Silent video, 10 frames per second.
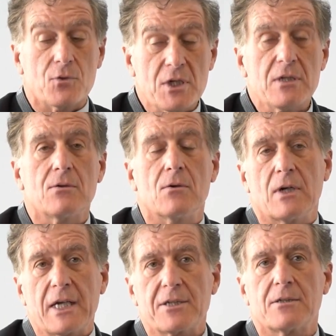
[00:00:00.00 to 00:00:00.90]
you need to
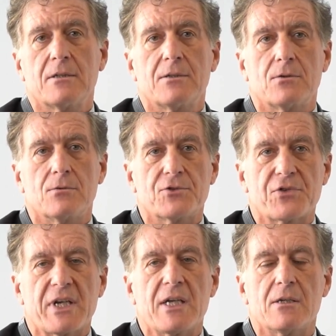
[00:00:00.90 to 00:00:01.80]
collect to
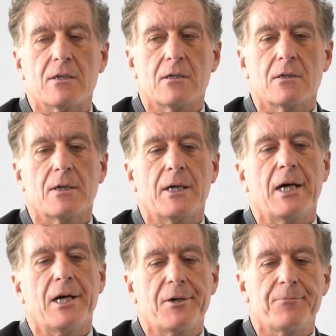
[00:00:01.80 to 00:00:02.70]
train
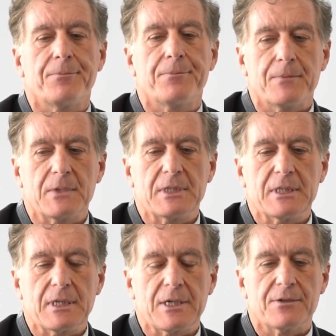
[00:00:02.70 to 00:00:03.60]

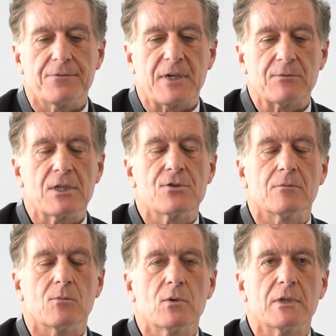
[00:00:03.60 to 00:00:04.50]
a foundation
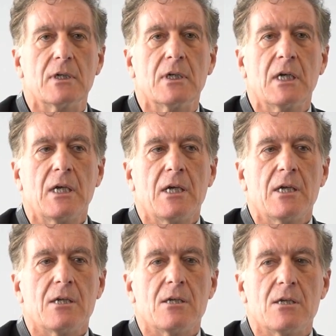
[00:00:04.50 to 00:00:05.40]
model
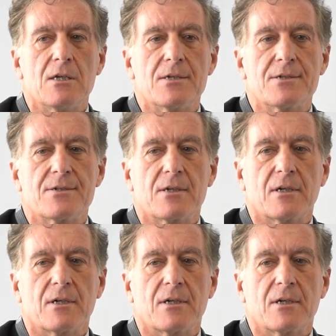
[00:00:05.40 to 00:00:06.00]
is